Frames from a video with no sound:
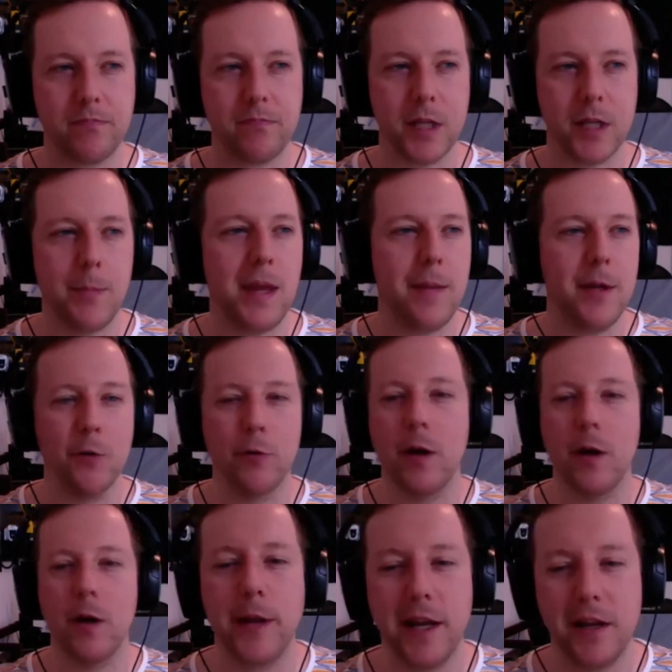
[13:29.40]
and maybe a
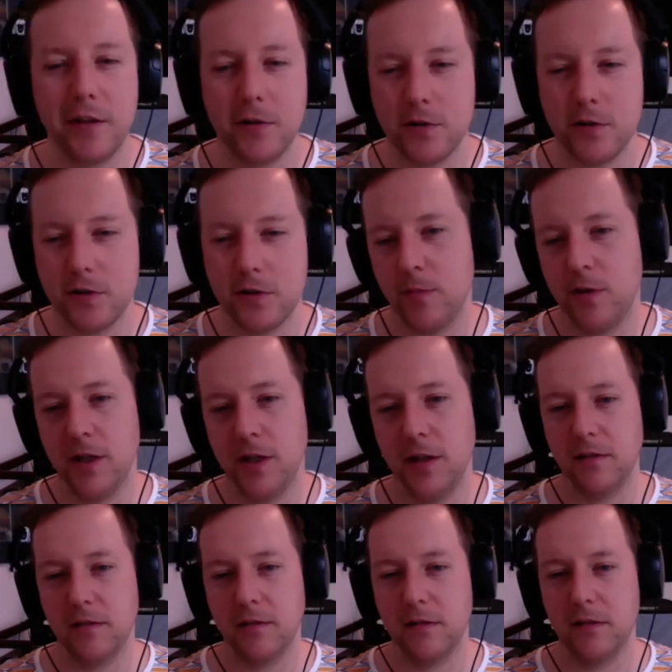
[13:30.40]
rubber band or
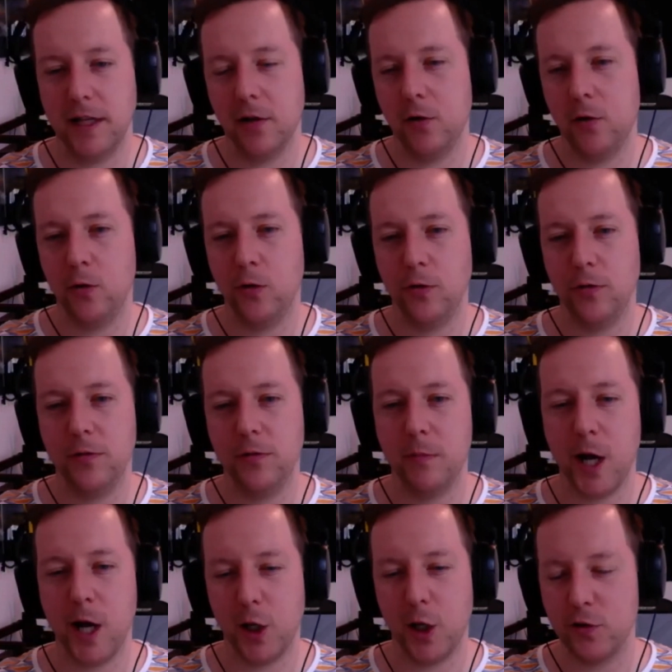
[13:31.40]
something, like an old
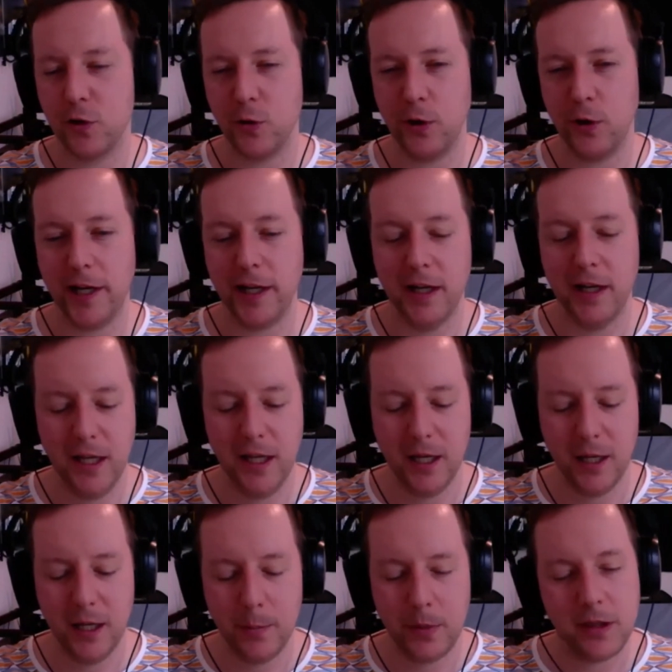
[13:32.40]
model toy.
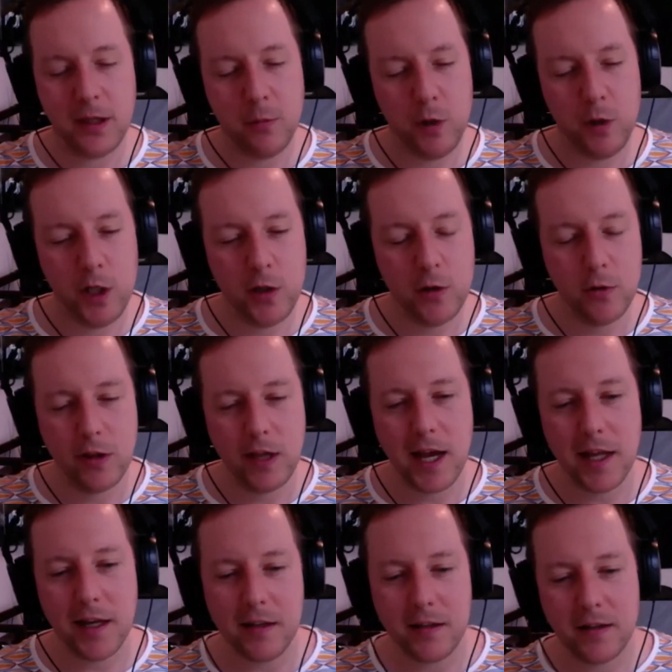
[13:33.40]
But then when you do
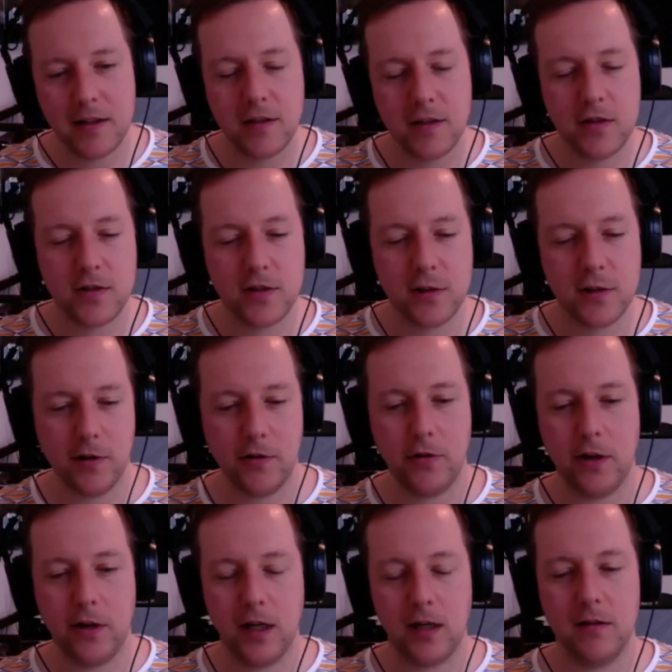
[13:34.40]
that, it just looks
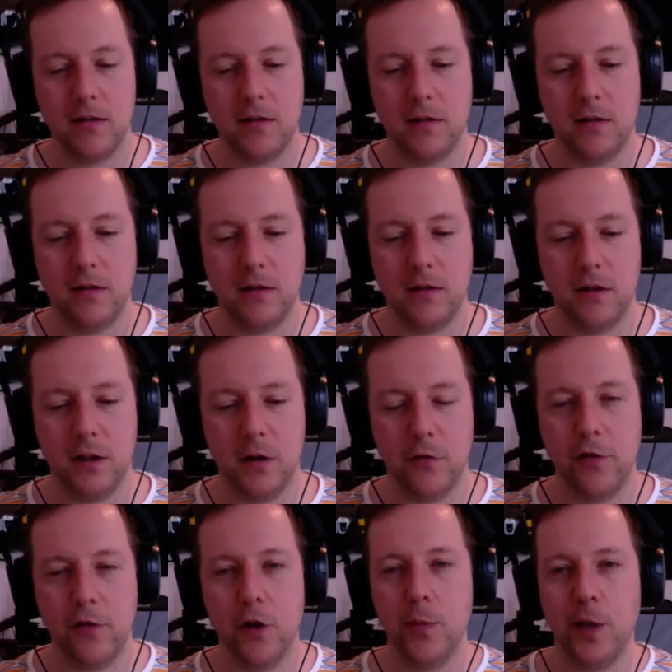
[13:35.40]
like you're
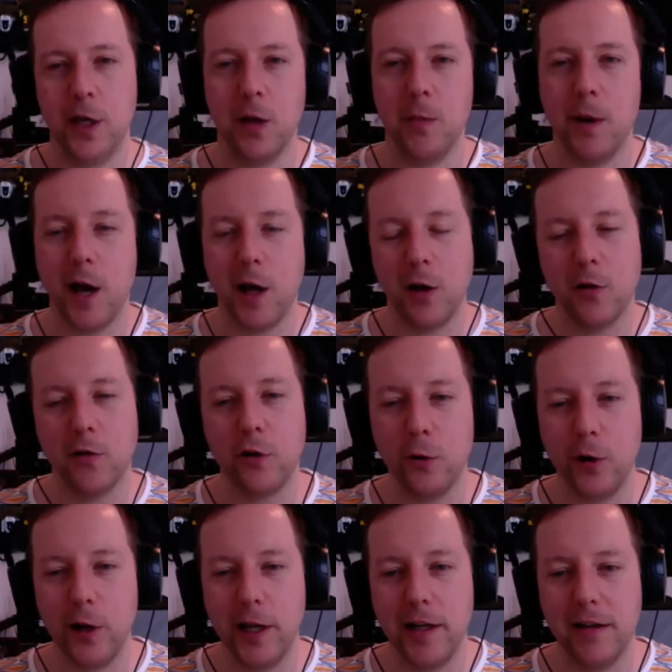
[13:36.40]
filming a model
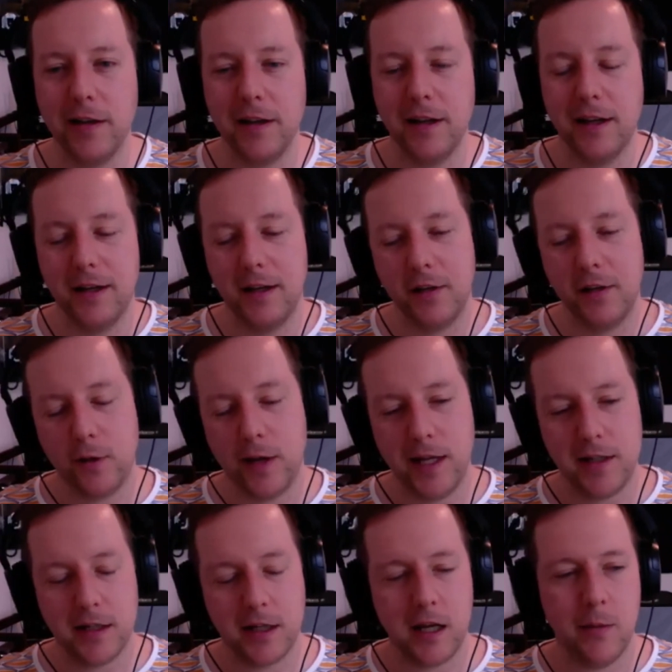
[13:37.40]
toy. So I had
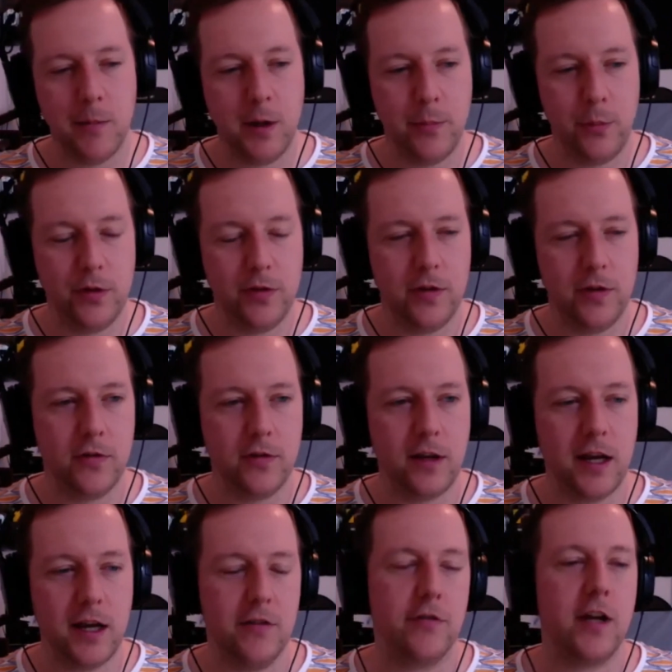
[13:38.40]
to come up with this
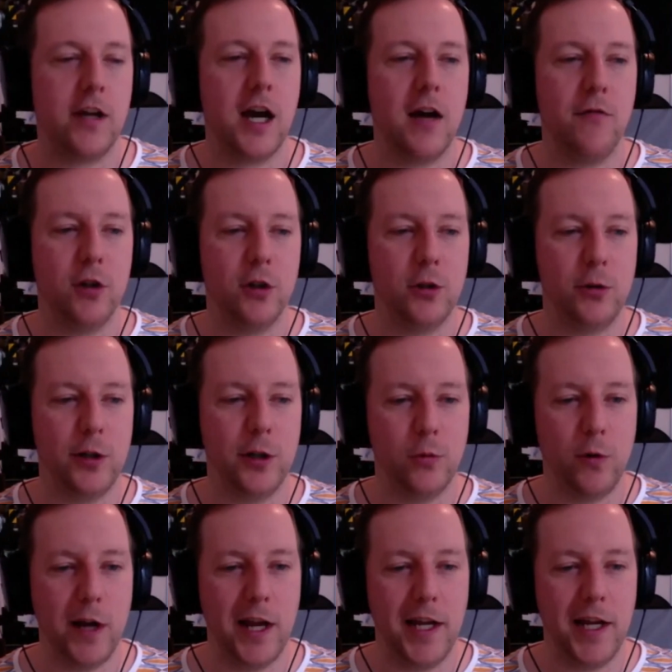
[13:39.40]
kind of convoluted
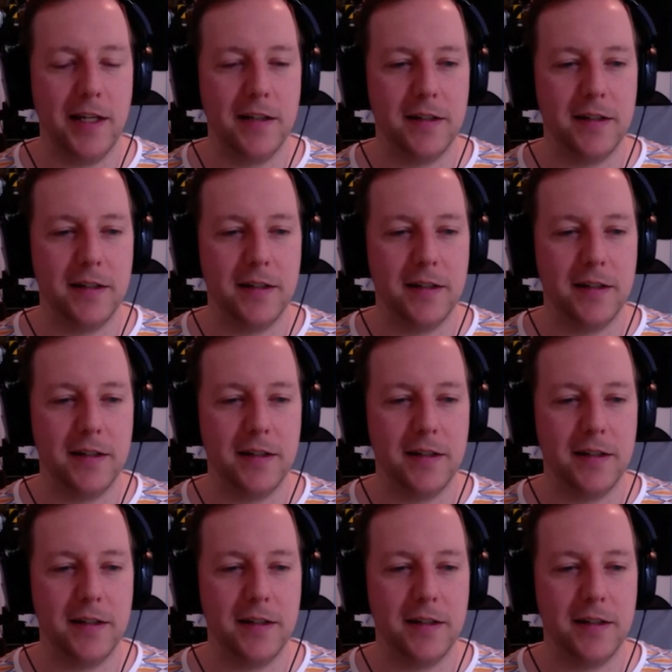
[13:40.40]
way